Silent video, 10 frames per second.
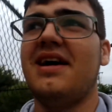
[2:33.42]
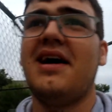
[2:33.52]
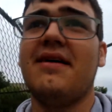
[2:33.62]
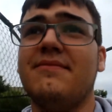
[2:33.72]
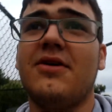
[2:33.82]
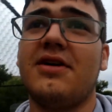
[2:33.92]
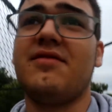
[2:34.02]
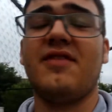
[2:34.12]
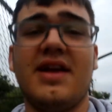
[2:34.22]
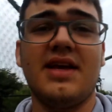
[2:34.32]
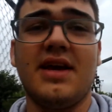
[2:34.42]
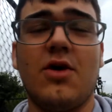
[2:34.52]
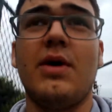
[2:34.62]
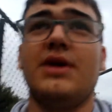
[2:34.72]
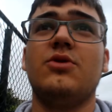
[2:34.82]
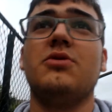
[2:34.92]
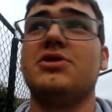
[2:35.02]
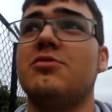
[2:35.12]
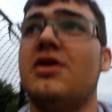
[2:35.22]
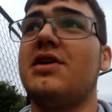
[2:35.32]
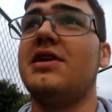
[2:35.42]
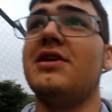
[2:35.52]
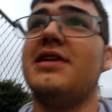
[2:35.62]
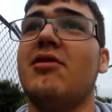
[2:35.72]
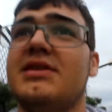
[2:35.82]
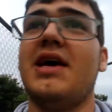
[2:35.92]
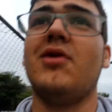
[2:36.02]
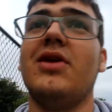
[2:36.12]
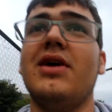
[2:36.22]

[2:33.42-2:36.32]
I'm already finding it quite cool just walking here downtown.